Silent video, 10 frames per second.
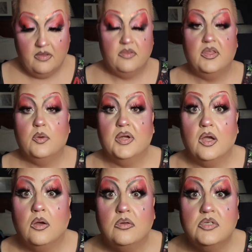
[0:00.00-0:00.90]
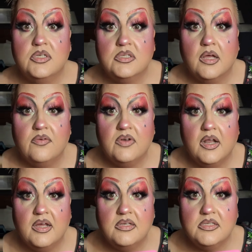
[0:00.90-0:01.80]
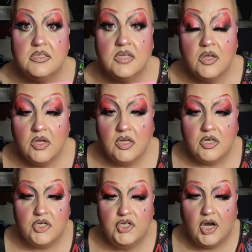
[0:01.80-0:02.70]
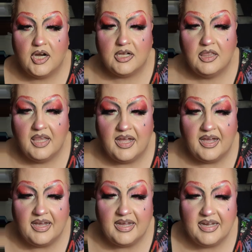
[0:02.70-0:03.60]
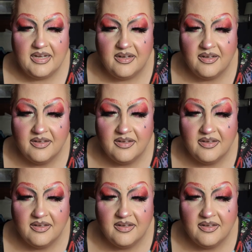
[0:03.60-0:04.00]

There we go. Just kind of a nice dark line.